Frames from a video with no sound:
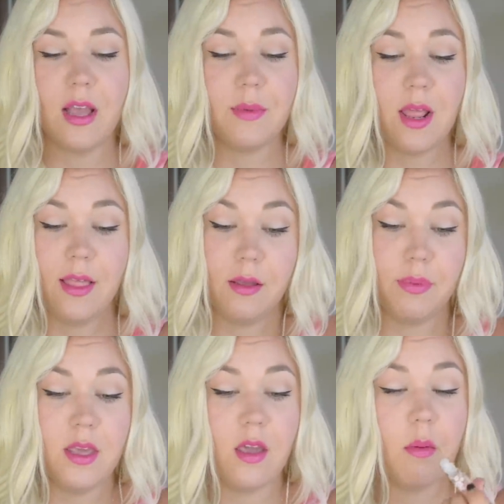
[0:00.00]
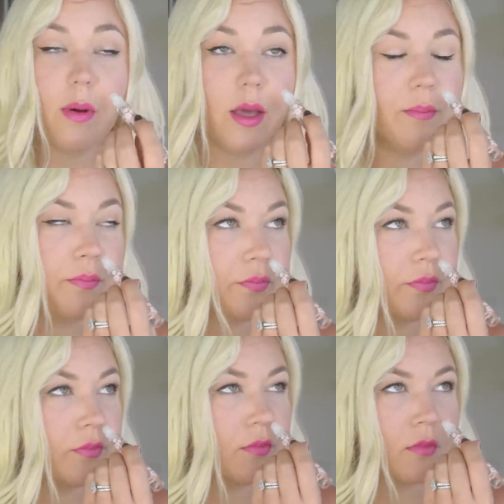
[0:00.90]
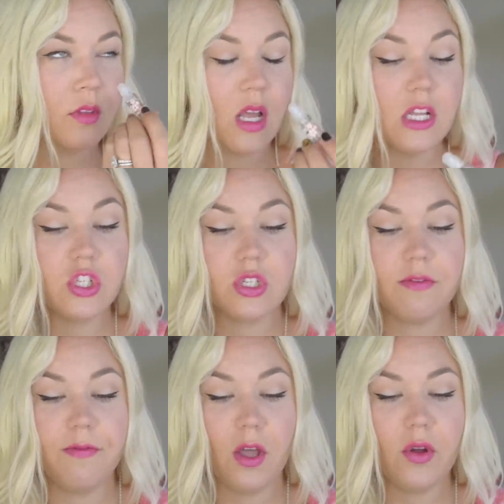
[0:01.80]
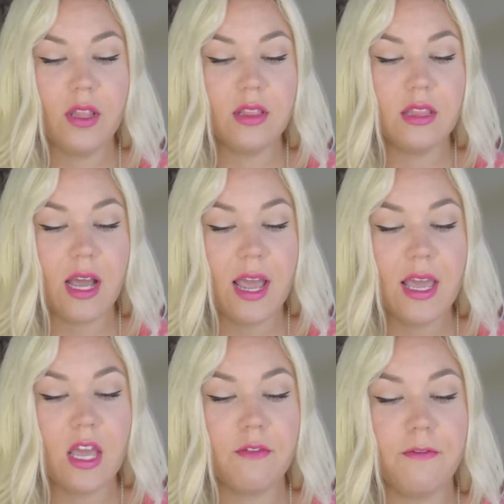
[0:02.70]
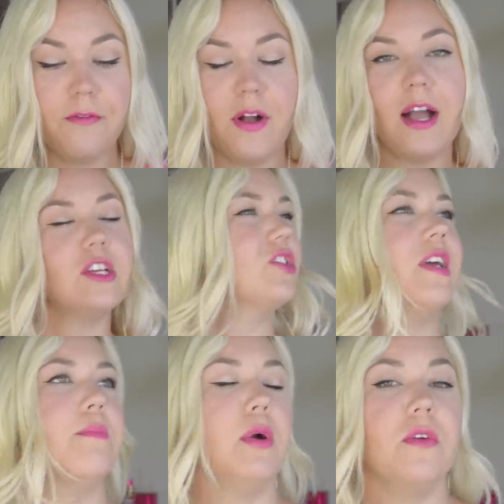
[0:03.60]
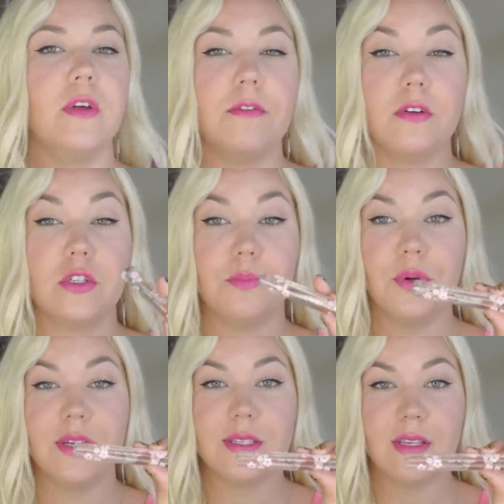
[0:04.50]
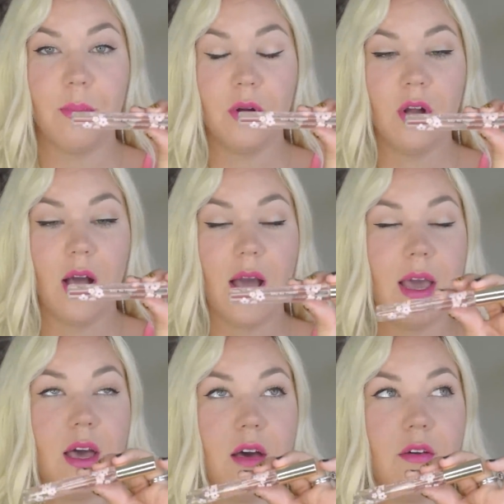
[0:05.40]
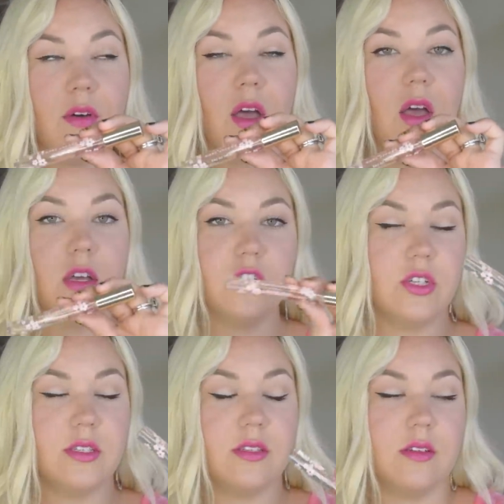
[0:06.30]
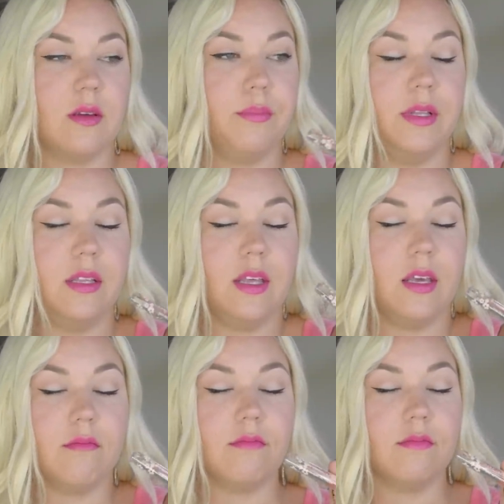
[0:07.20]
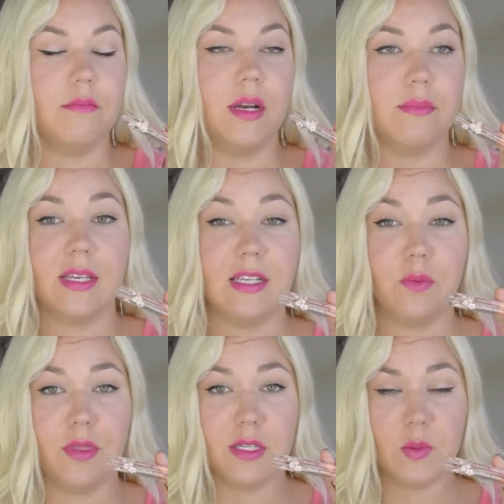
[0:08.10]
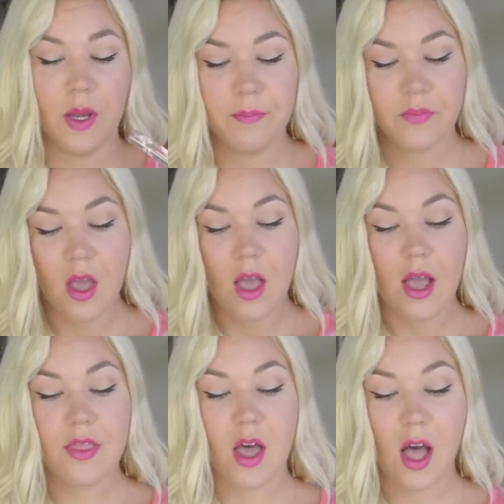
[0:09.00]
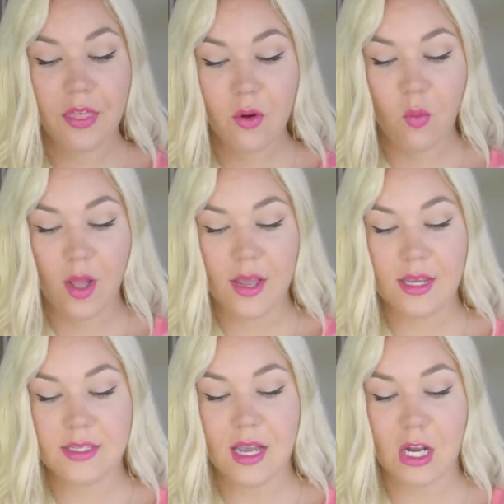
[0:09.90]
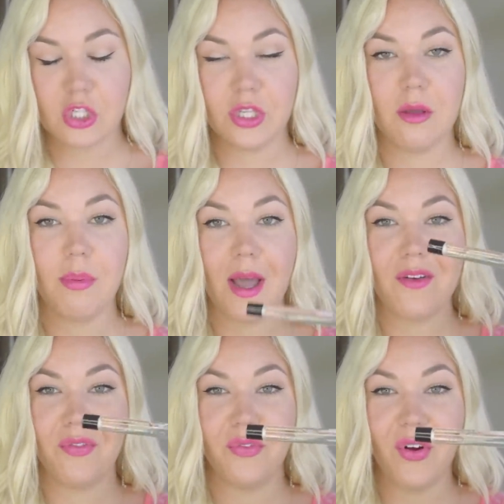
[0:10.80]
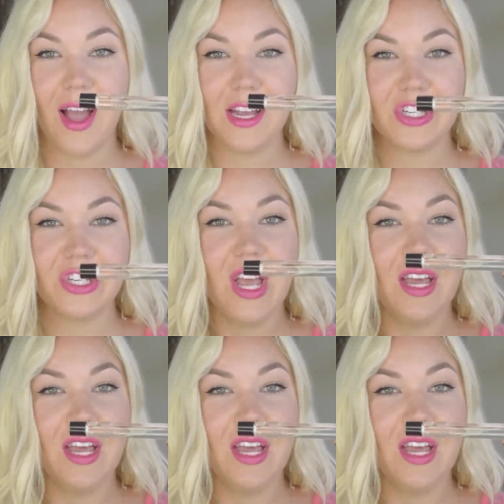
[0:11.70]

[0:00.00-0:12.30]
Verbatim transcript: I mean, I like pink, but it's just very light and fresh and perfect for spring, summer. I have just completely been obsessed with this one. And the other one is actually by Fresh.